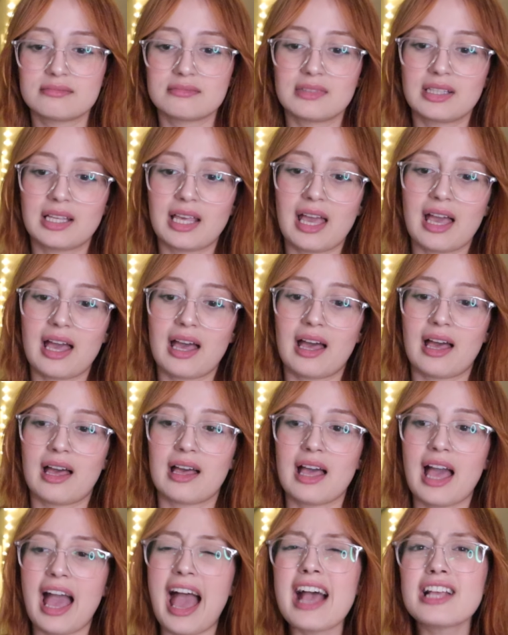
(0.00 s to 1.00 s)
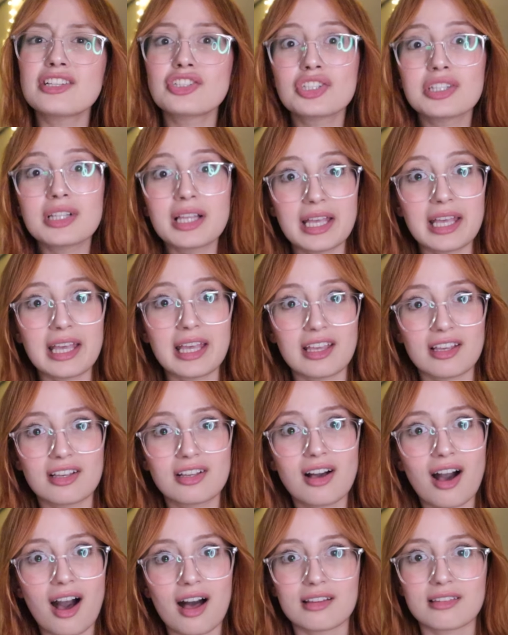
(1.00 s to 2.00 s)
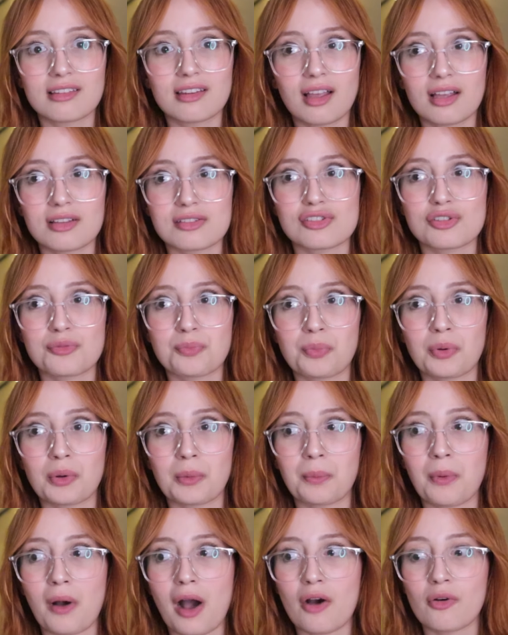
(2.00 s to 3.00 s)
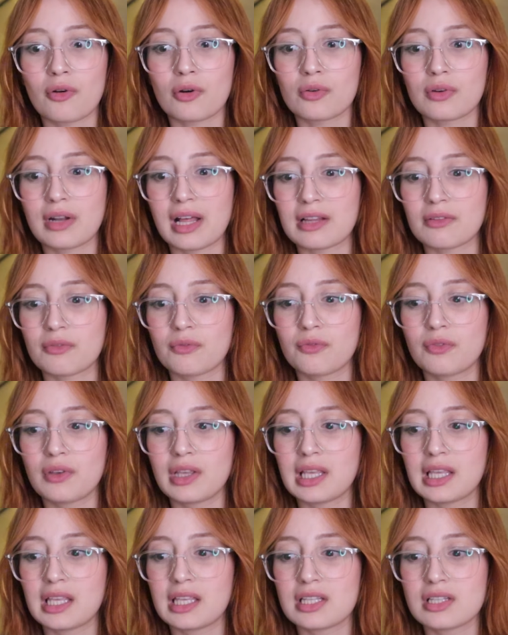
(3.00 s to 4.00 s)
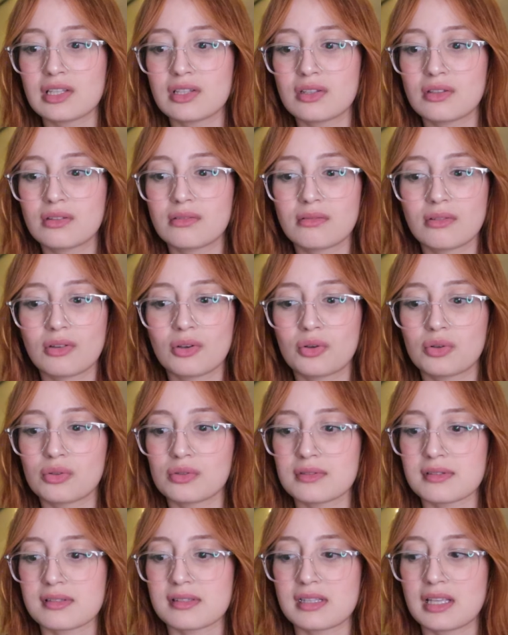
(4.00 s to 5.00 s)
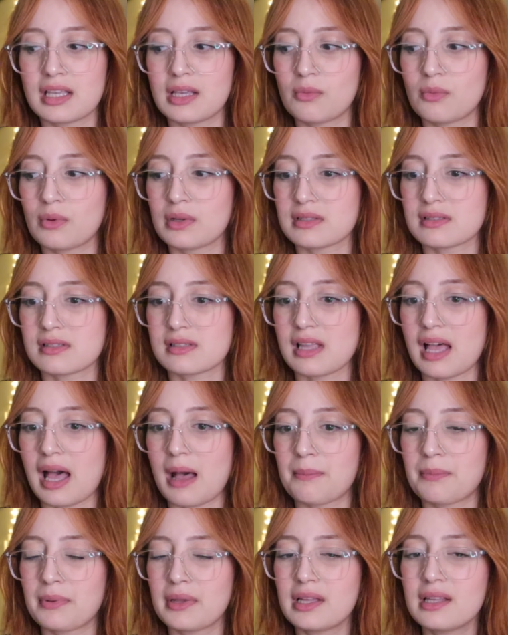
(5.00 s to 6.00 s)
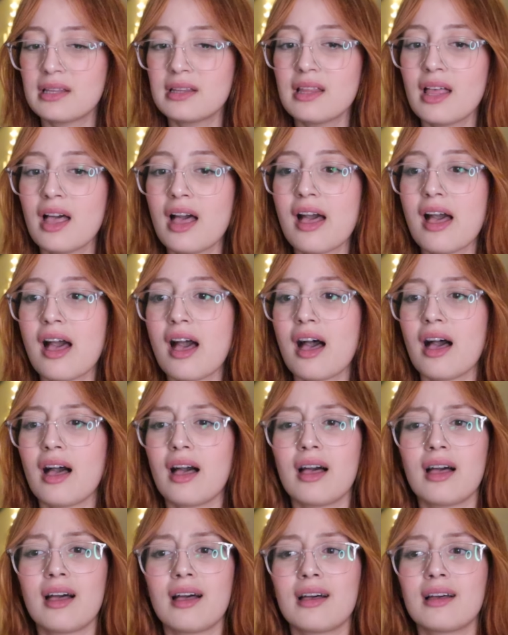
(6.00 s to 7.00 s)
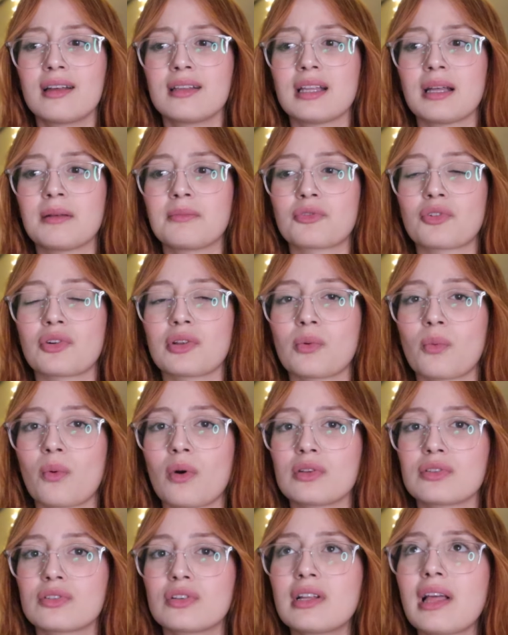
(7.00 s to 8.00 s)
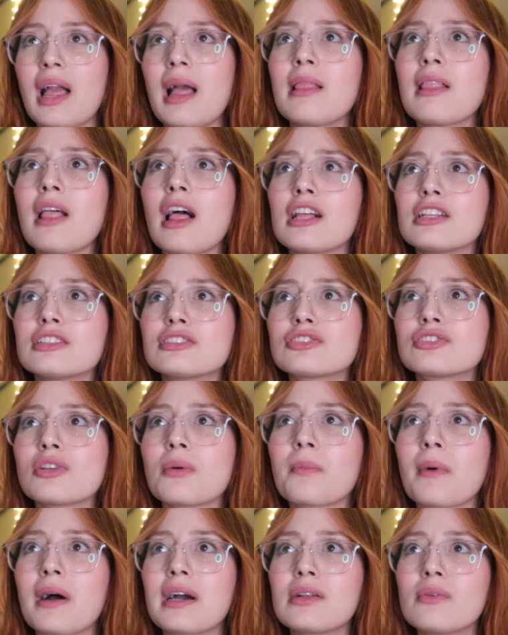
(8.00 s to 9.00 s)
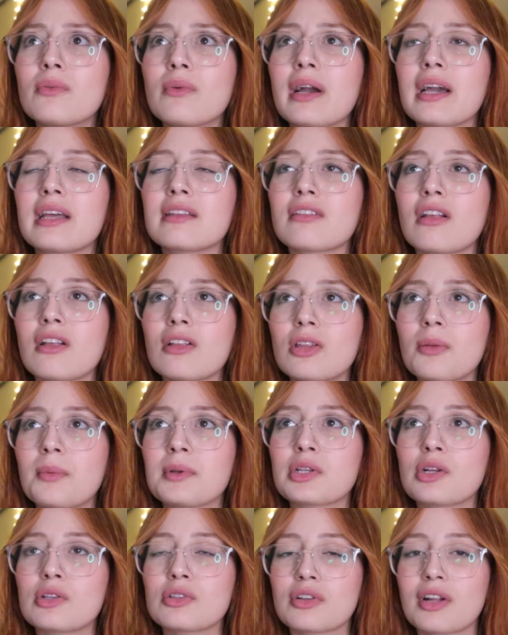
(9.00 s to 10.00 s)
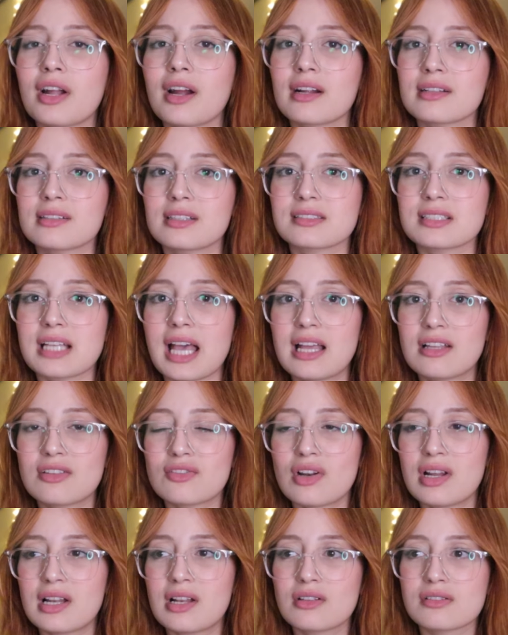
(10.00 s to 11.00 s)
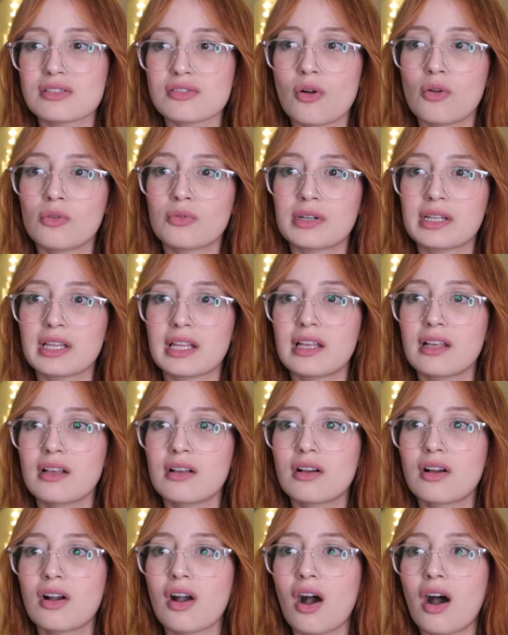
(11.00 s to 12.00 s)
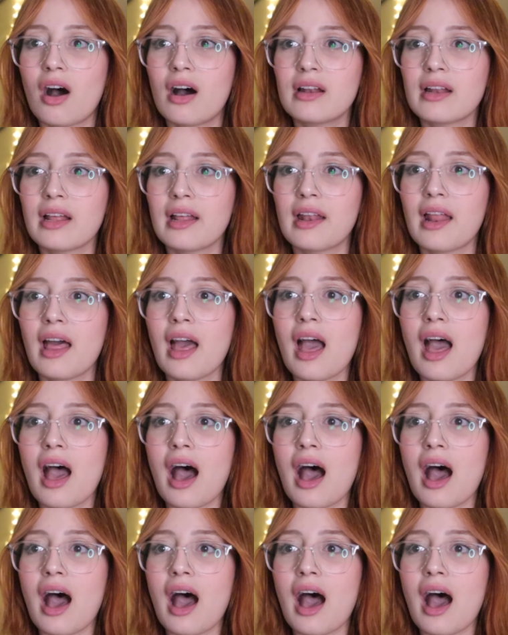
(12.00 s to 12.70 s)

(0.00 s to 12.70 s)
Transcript: yeah ashley got a superpower that we couldn't see what's happened and I'm really wondering. And also, by the way, talking about all the characters, A-Train is already gone and